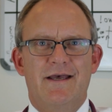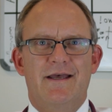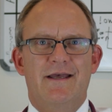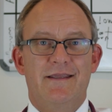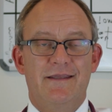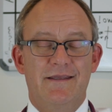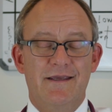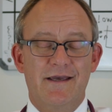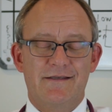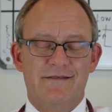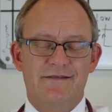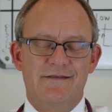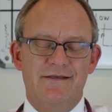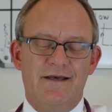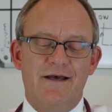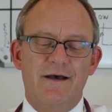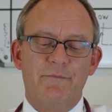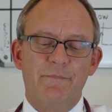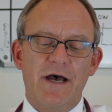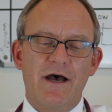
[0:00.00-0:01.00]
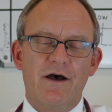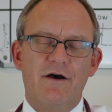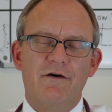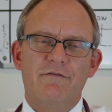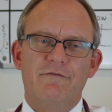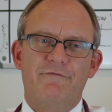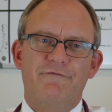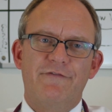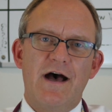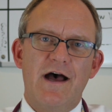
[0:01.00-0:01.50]
Yes,
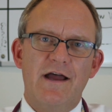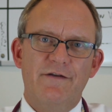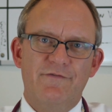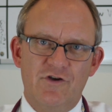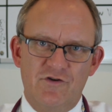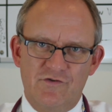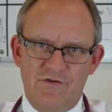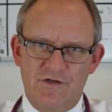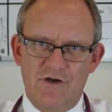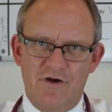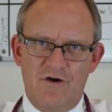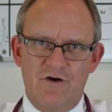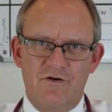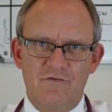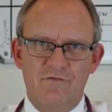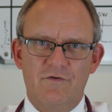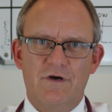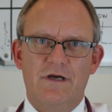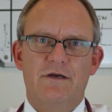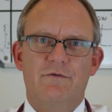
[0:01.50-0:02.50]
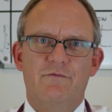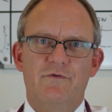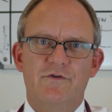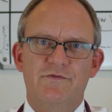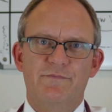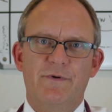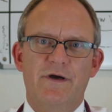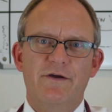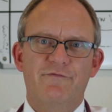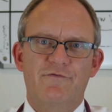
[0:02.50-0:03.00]
about 5 years ago
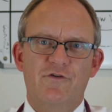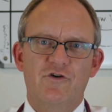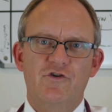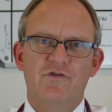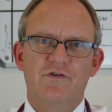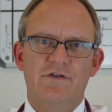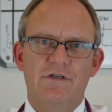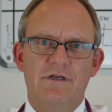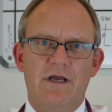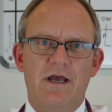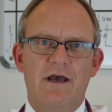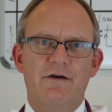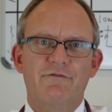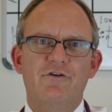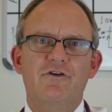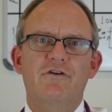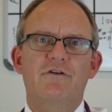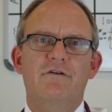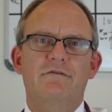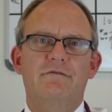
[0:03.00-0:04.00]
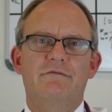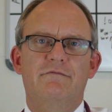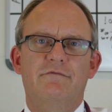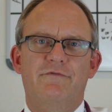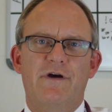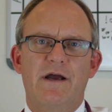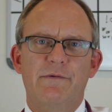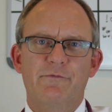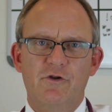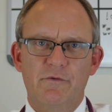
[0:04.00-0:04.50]
was my first ever
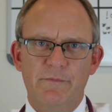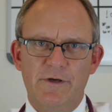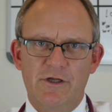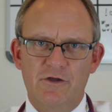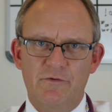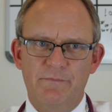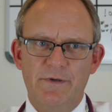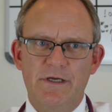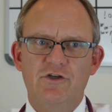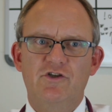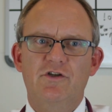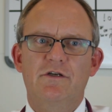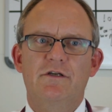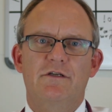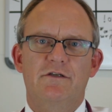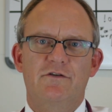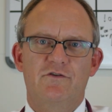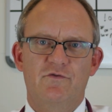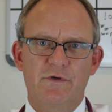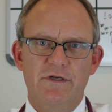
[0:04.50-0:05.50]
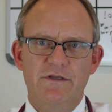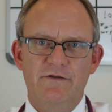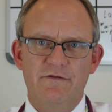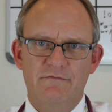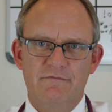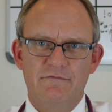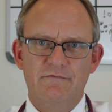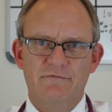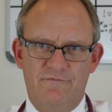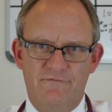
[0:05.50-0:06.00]
Fibrolamellar patient in
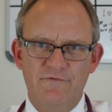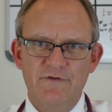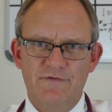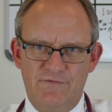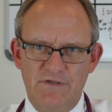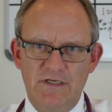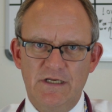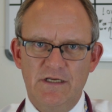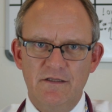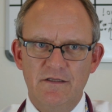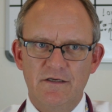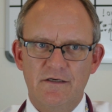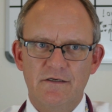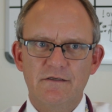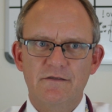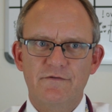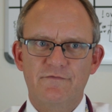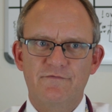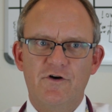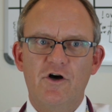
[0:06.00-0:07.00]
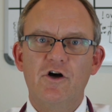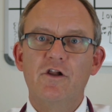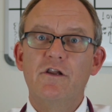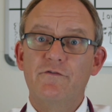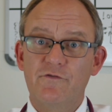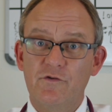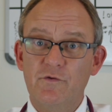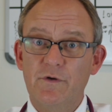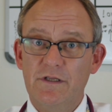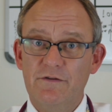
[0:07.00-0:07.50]
2015, the fall
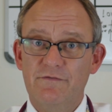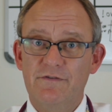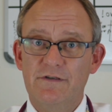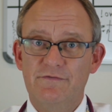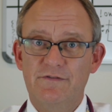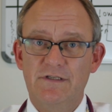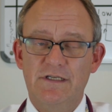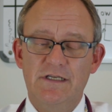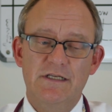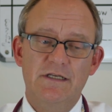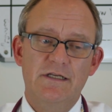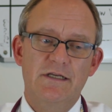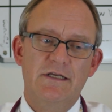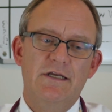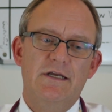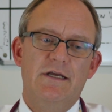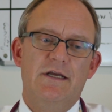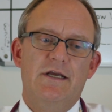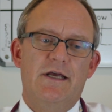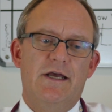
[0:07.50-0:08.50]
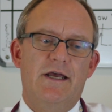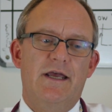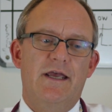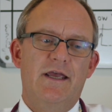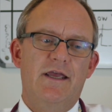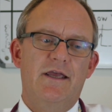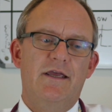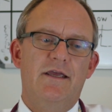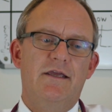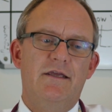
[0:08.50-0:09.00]
of 2015.
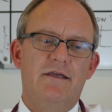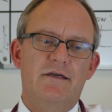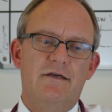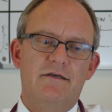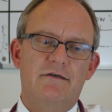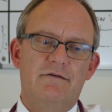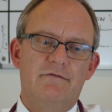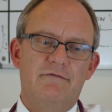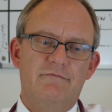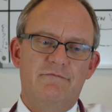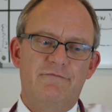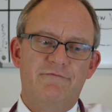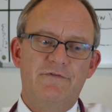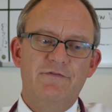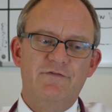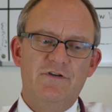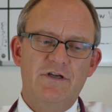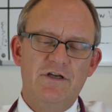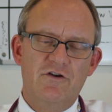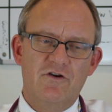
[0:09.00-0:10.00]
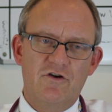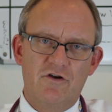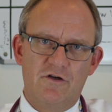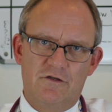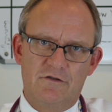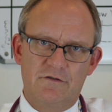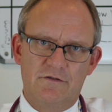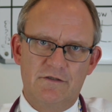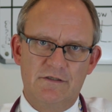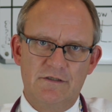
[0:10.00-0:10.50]
A
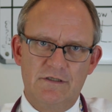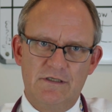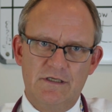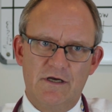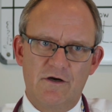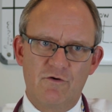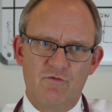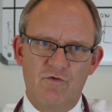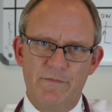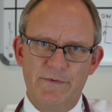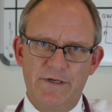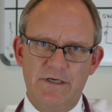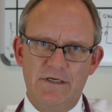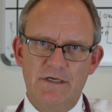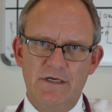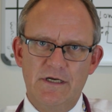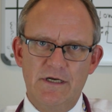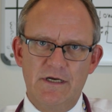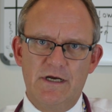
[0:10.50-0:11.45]
15-year-old young woman